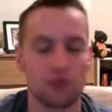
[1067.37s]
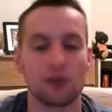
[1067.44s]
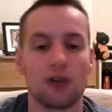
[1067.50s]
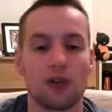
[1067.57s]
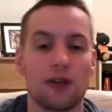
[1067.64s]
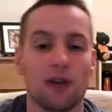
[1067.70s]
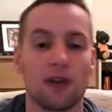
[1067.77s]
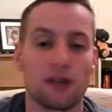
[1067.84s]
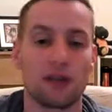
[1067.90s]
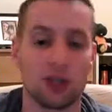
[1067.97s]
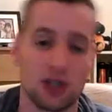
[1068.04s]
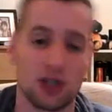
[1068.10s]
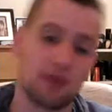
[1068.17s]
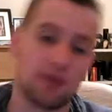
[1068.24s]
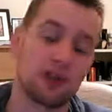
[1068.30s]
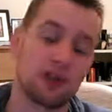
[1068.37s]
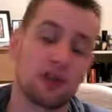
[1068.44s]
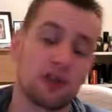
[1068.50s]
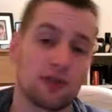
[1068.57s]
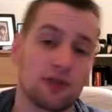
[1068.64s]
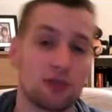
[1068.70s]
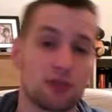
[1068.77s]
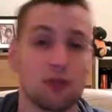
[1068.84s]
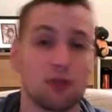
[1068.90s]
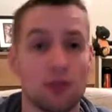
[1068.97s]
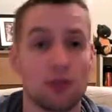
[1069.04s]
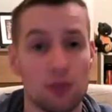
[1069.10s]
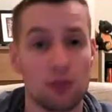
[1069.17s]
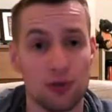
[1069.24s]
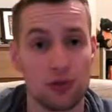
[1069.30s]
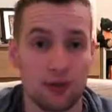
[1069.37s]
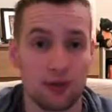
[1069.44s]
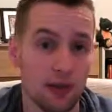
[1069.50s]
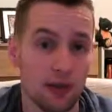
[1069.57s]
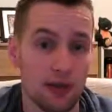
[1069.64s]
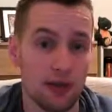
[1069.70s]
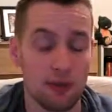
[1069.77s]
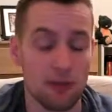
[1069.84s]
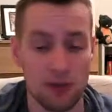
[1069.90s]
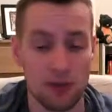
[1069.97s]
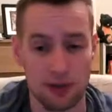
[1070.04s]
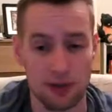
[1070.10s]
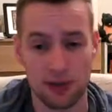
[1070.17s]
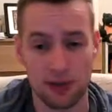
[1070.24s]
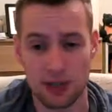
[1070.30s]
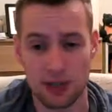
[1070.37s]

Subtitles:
rather than just giving yourself a smaller boost for every period.